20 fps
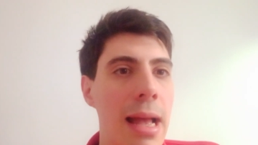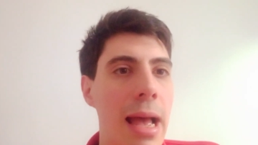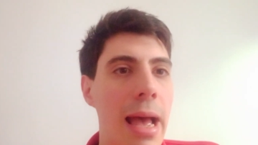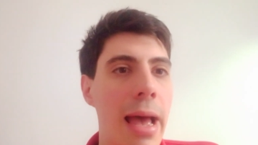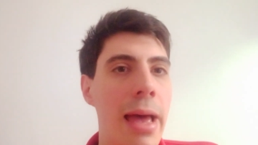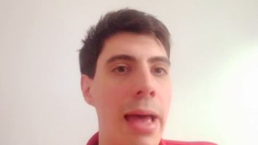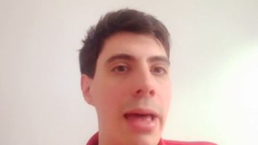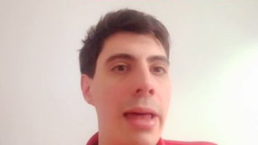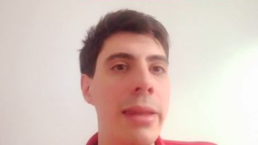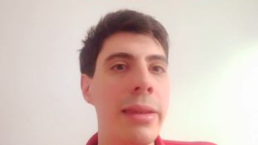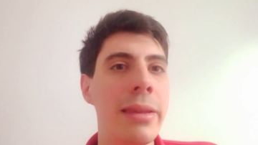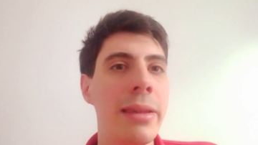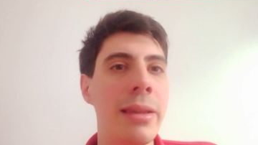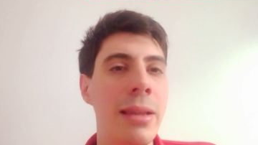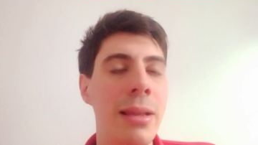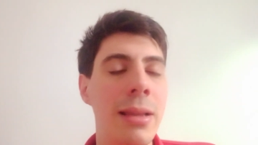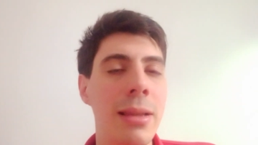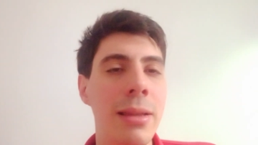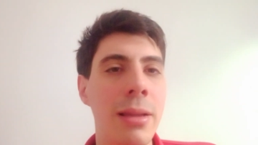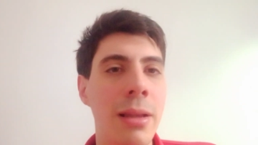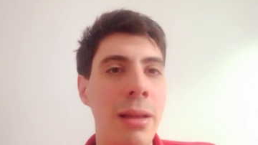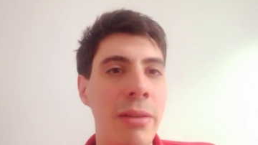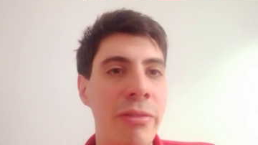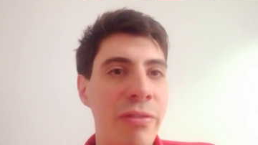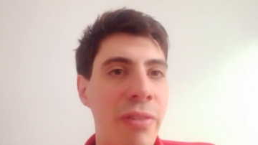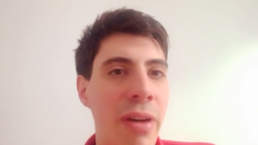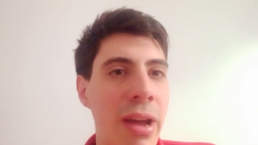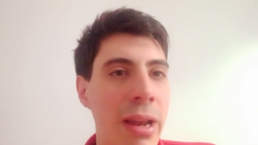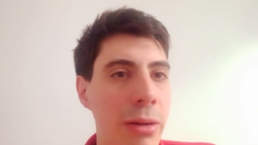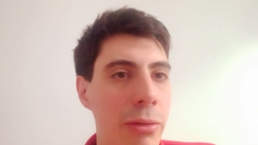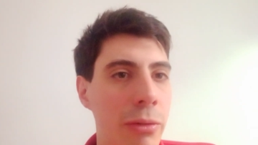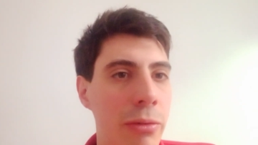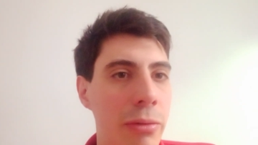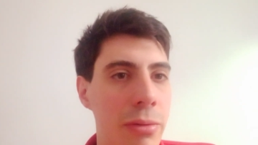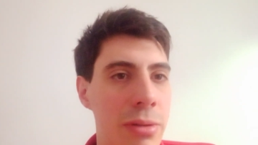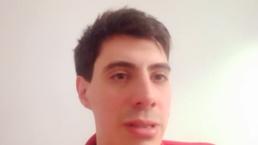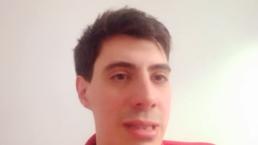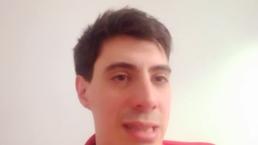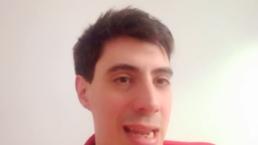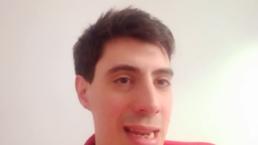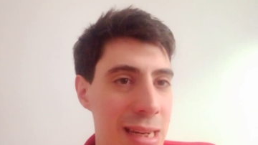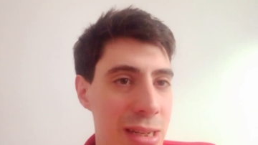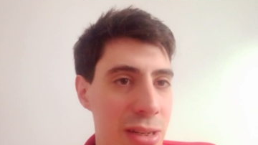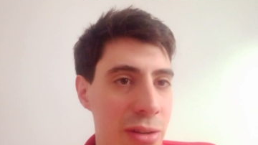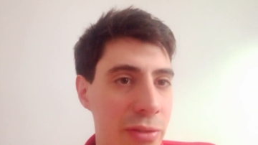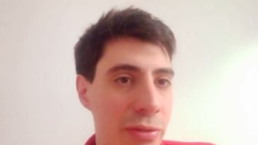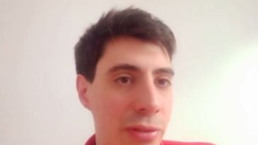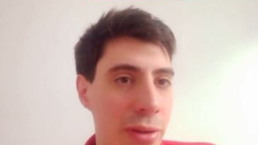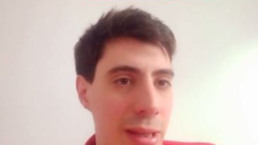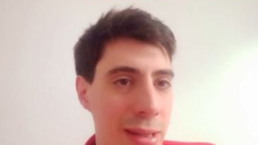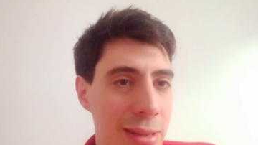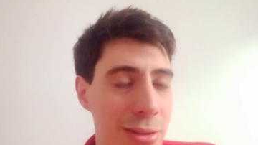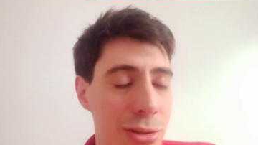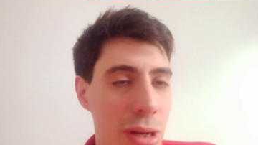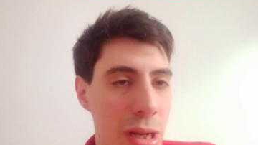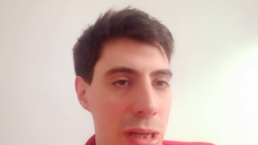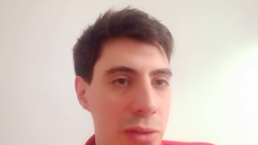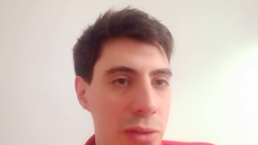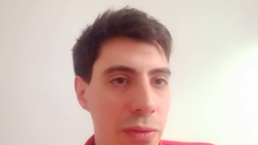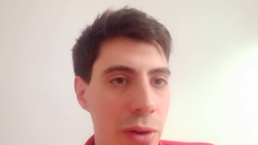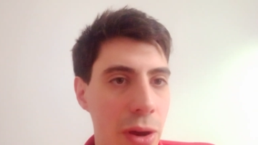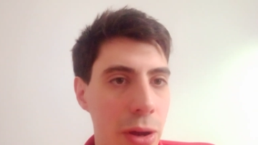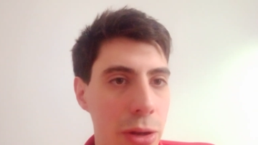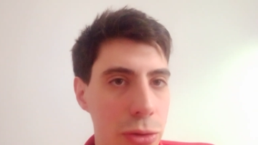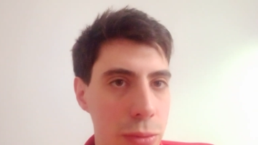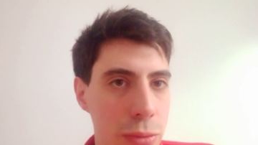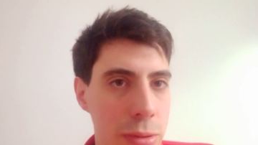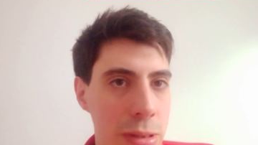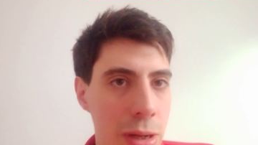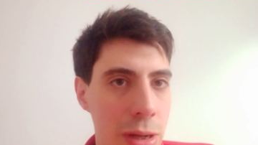And the final stage of transference with